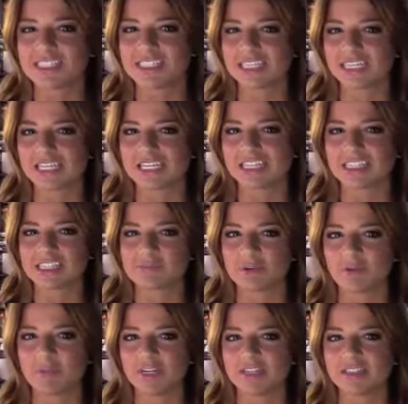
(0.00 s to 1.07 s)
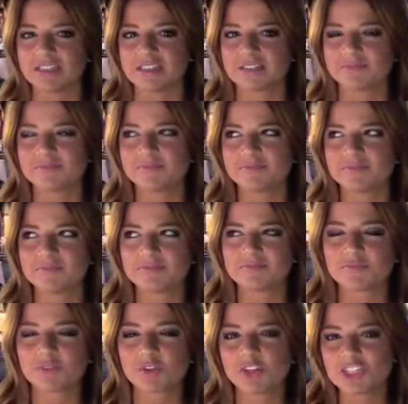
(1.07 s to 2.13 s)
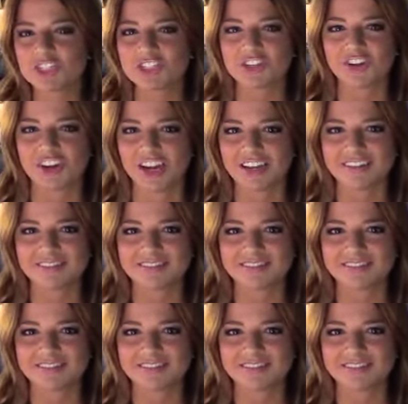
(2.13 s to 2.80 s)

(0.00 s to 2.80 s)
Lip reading: thinking at this moment. Christian Gray.